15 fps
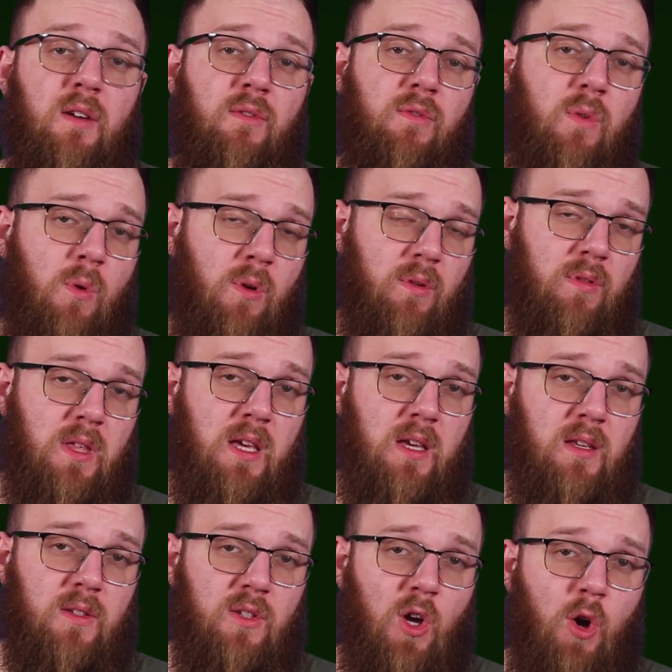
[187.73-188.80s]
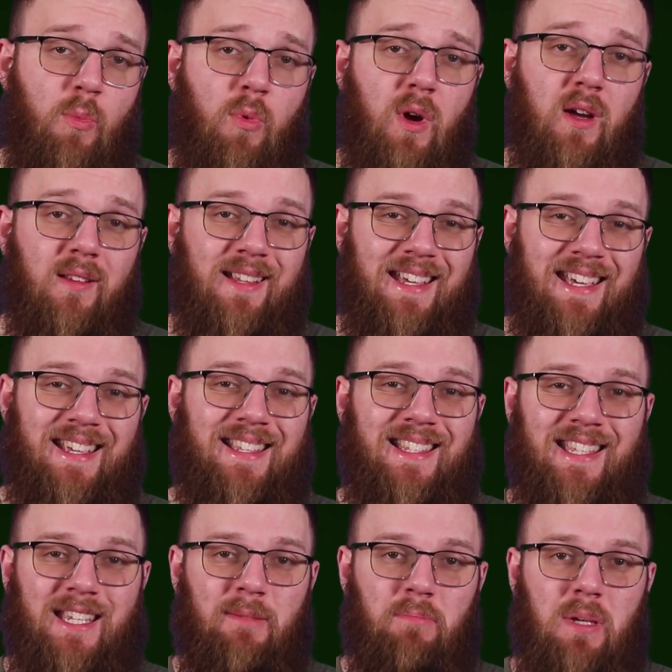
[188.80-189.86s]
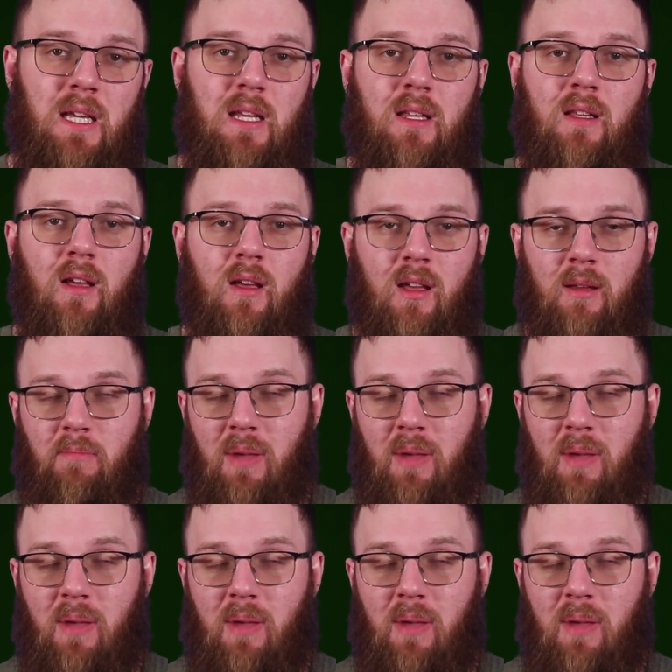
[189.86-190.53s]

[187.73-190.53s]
for the scope rail is impinging